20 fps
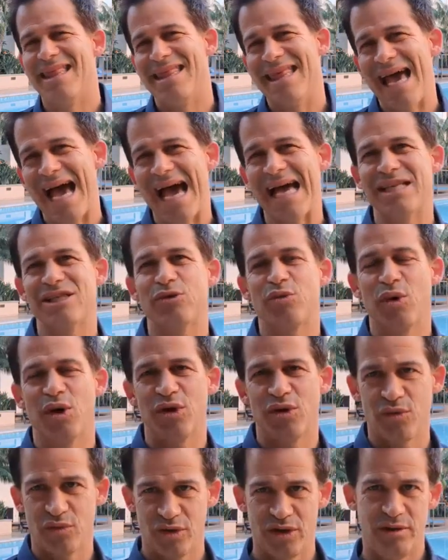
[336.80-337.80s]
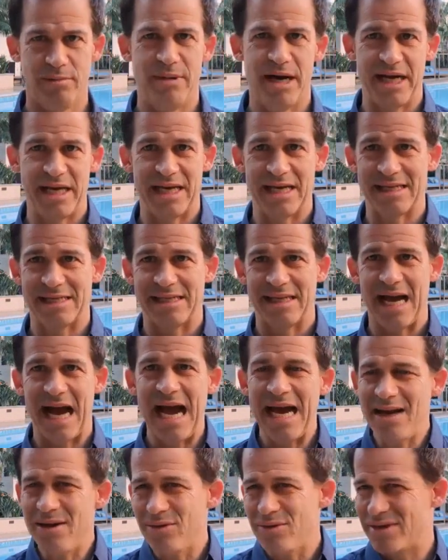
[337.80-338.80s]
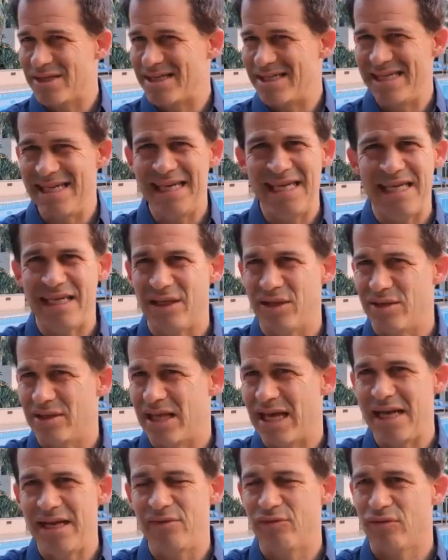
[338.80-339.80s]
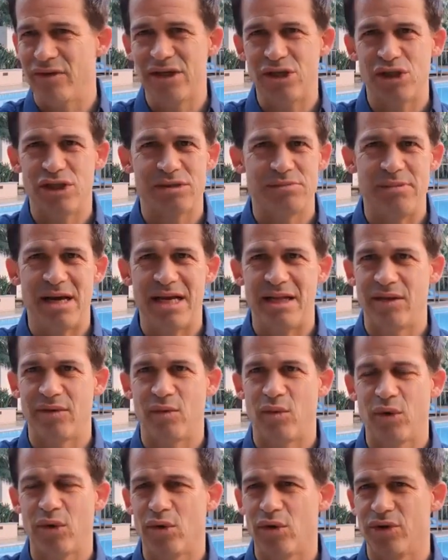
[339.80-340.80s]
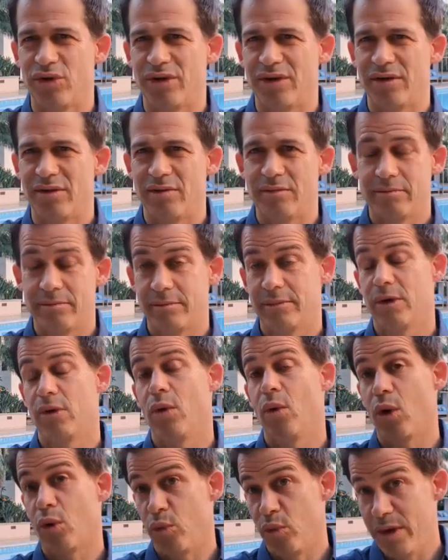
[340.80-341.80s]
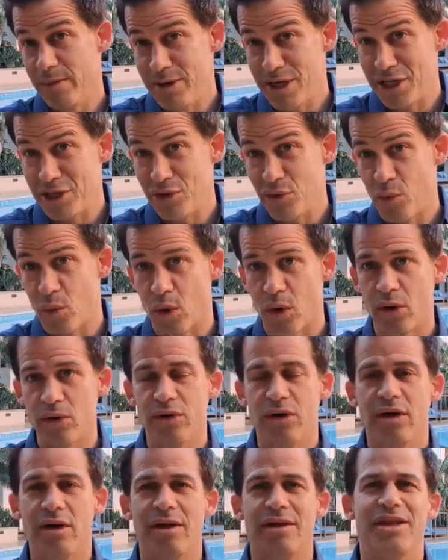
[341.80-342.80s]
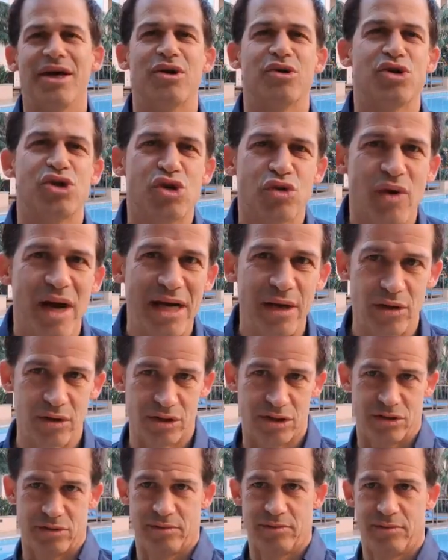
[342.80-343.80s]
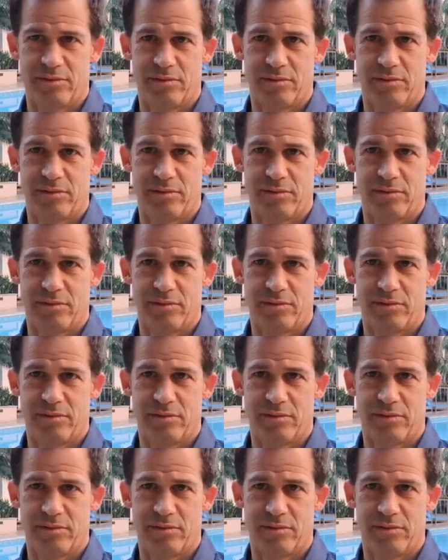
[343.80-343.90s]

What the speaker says: That's where the real money is. I don't see any richest men in the world or women in the world that are traders.